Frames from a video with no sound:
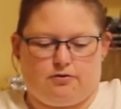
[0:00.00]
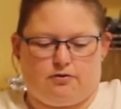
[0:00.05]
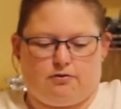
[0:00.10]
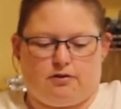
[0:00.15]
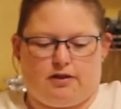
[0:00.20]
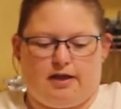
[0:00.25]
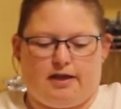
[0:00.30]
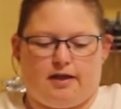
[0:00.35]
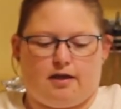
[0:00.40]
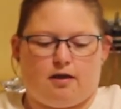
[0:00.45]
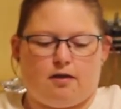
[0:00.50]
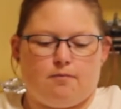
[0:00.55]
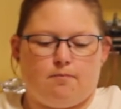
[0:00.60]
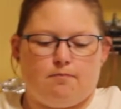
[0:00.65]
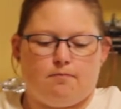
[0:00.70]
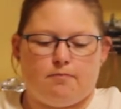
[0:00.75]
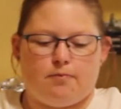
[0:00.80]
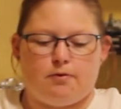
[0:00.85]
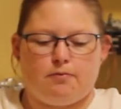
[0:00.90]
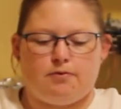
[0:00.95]
they're like,
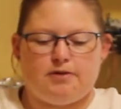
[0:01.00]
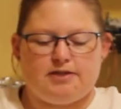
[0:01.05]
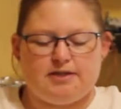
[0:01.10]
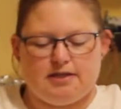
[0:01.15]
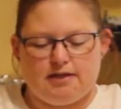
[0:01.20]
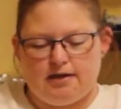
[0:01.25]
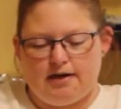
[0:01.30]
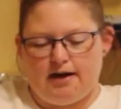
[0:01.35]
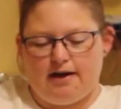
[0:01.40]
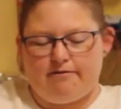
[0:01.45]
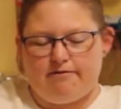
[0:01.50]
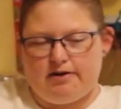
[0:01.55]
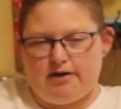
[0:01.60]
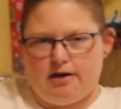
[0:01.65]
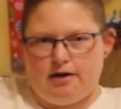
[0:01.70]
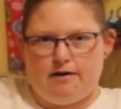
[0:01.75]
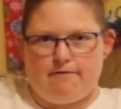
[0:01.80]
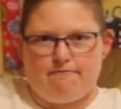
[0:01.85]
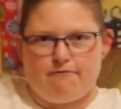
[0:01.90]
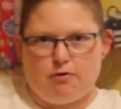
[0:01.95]
but we didn't have
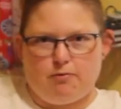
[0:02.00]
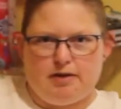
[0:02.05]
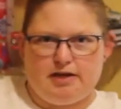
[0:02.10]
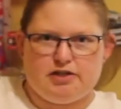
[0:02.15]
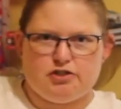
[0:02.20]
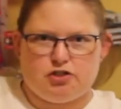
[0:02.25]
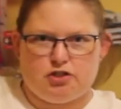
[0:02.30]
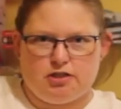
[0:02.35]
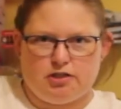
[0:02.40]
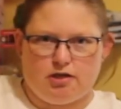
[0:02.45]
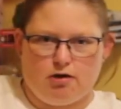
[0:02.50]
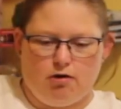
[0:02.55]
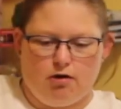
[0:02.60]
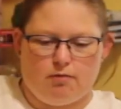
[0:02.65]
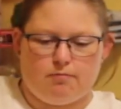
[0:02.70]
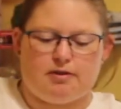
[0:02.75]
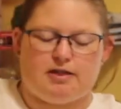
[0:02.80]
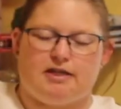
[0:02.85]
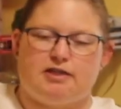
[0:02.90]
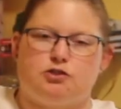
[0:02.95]
any information to go
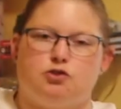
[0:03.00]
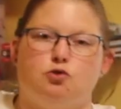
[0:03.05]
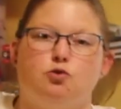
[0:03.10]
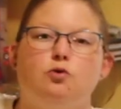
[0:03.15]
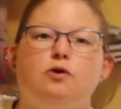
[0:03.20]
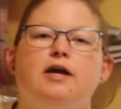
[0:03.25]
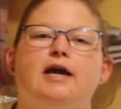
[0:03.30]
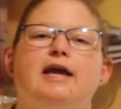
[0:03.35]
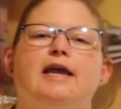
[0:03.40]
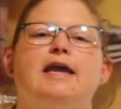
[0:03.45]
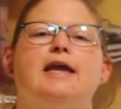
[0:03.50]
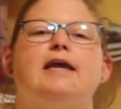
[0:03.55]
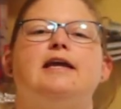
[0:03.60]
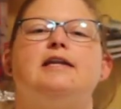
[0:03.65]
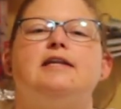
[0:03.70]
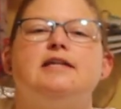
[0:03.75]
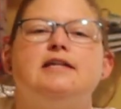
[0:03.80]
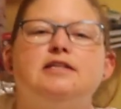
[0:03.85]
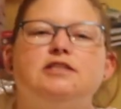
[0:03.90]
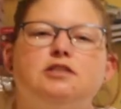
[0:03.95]
on. Like, dude, I
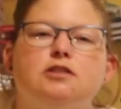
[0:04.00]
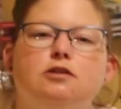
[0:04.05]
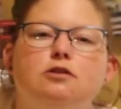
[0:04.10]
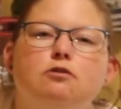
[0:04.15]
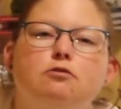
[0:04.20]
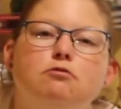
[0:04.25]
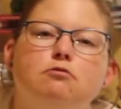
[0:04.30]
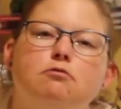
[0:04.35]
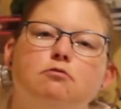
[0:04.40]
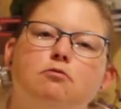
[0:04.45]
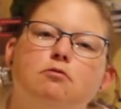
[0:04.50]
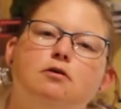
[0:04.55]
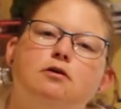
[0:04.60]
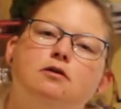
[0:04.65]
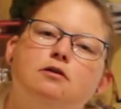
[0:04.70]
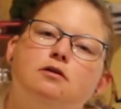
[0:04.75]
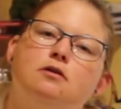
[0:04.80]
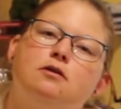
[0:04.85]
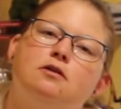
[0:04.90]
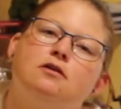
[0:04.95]
handed it to you.
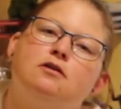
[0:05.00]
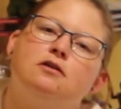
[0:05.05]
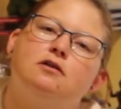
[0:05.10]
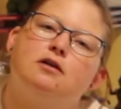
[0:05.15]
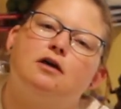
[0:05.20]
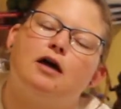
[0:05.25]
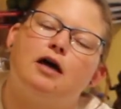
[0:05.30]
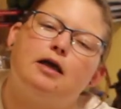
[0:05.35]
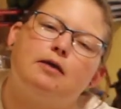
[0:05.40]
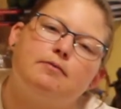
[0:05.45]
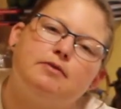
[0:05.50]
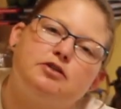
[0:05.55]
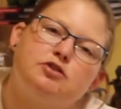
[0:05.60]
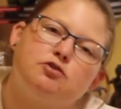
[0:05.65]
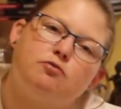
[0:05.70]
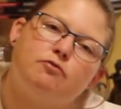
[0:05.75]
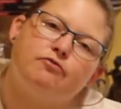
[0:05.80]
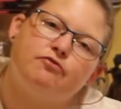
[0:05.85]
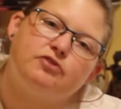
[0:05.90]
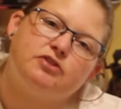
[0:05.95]
I made
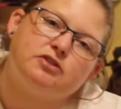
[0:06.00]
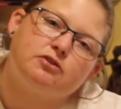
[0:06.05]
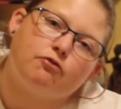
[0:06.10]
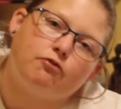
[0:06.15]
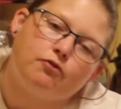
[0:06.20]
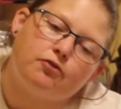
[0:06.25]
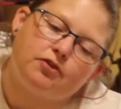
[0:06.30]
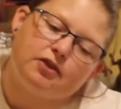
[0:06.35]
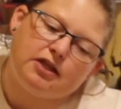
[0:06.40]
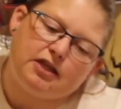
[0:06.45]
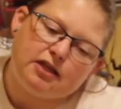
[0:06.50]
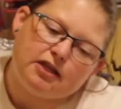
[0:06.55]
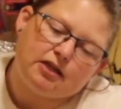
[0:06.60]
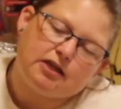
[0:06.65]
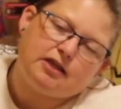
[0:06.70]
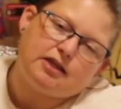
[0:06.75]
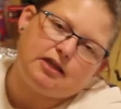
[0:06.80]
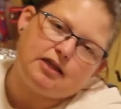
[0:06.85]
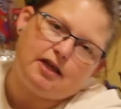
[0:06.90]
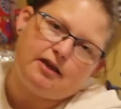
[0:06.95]
you a physical thing and I
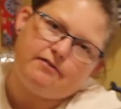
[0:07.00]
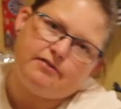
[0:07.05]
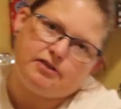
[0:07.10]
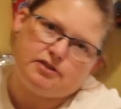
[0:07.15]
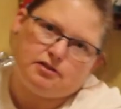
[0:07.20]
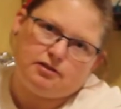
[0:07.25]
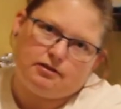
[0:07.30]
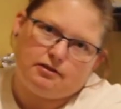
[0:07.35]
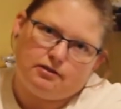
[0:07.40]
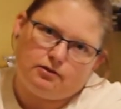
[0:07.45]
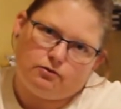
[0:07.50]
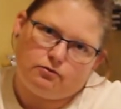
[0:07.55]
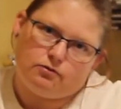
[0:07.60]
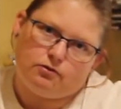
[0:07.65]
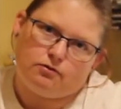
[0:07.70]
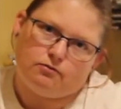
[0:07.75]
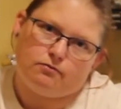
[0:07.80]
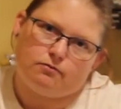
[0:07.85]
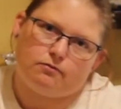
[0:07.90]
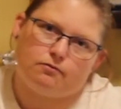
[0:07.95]
gave it to you.
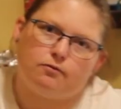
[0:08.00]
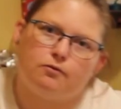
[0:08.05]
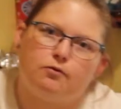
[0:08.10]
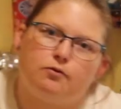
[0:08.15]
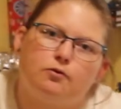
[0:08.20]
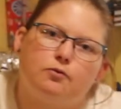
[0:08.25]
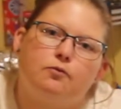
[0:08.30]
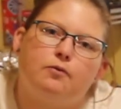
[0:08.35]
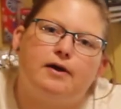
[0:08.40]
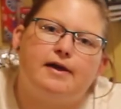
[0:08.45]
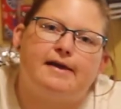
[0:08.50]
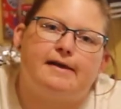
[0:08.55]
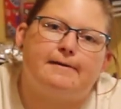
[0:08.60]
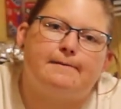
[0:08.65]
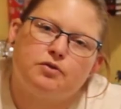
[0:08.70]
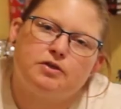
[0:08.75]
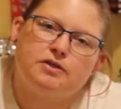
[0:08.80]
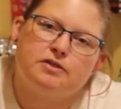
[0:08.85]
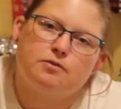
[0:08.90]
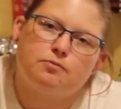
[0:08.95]
You threw it away.
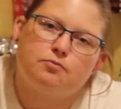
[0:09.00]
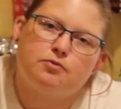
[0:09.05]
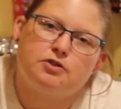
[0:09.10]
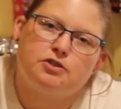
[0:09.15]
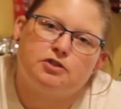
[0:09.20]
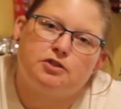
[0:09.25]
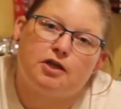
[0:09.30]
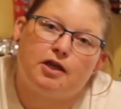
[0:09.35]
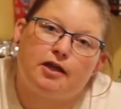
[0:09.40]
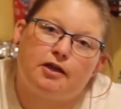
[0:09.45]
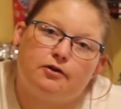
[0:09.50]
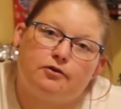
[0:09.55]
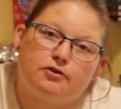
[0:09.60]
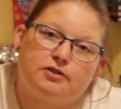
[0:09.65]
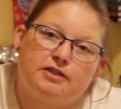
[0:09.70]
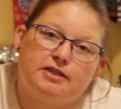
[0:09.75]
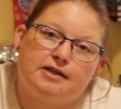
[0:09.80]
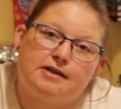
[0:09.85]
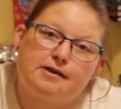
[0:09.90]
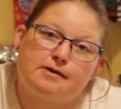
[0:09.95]
Please appreciate your
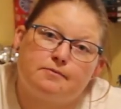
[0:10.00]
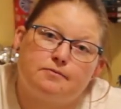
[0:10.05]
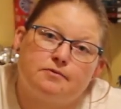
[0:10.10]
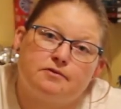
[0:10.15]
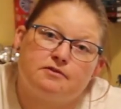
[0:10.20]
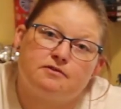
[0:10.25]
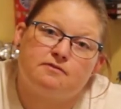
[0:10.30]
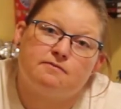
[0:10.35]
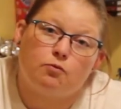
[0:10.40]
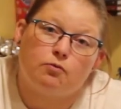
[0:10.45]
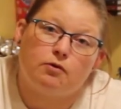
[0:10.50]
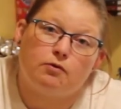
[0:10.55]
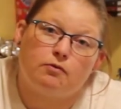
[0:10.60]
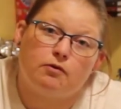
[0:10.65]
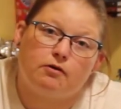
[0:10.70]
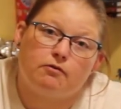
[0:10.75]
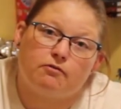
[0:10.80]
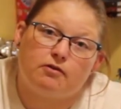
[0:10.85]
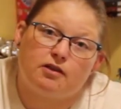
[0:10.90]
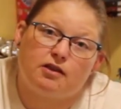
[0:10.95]
DMs. We
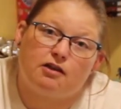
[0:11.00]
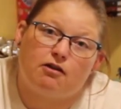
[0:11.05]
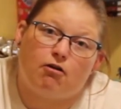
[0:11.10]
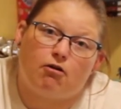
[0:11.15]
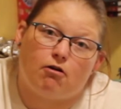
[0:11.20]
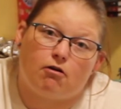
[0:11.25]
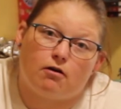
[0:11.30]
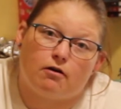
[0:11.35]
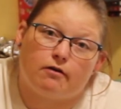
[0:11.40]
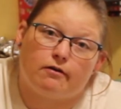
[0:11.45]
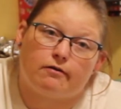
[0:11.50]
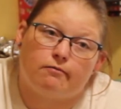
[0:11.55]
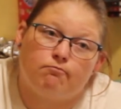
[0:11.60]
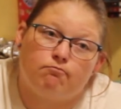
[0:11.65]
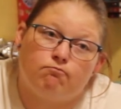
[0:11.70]
work really hard.